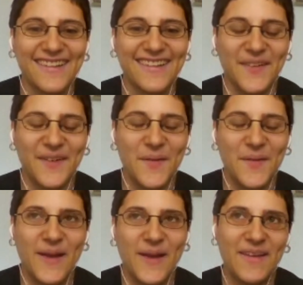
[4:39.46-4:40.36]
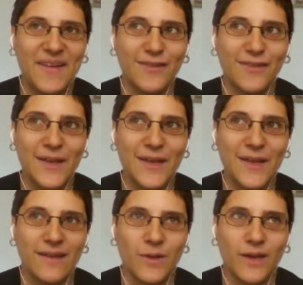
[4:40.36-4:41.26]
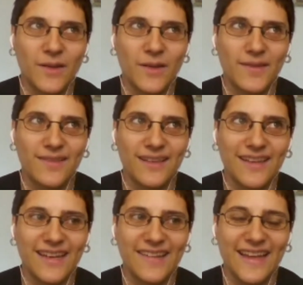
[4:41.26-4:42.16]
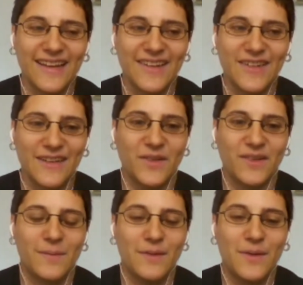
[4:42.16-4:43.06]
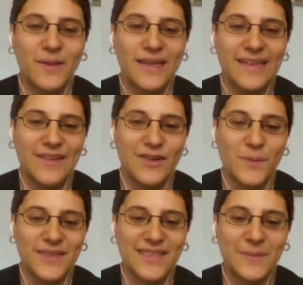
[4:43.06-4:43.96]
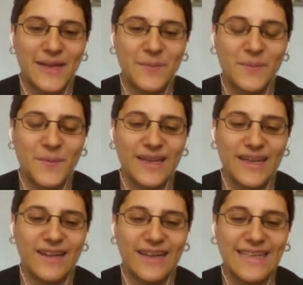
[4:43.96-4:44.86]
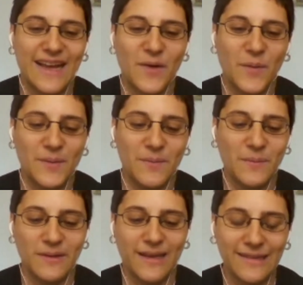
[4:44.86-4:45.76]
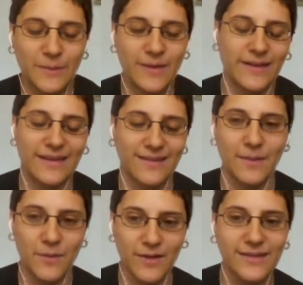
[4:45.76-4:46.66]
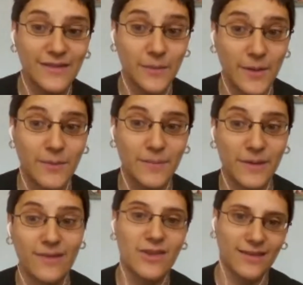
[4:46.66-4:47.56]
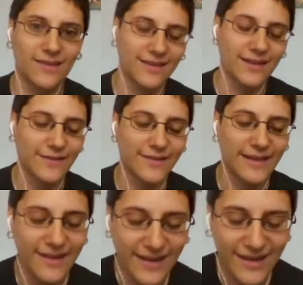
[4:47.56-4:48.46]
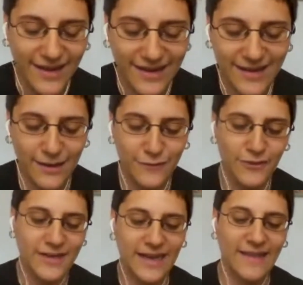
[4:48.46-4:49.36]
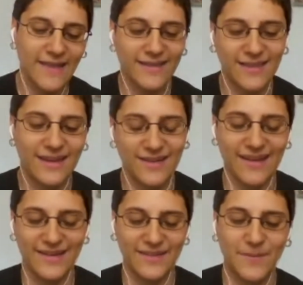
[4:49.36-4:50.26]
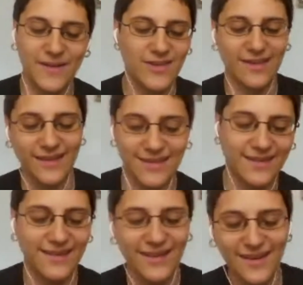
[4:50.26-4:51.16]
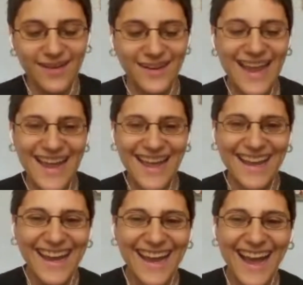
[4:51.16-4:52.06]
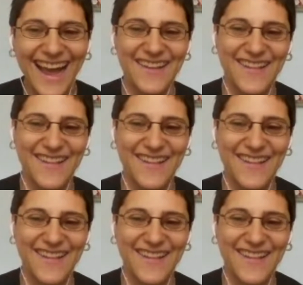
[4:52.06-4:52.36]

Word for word: So um, I mean, it's funny because when I was a kid, that all seemed completely normal to me. But you know, like now when people ask me, like I said, I'm going to visit my mum because she still lives there in California, and they think you know, like beaches and and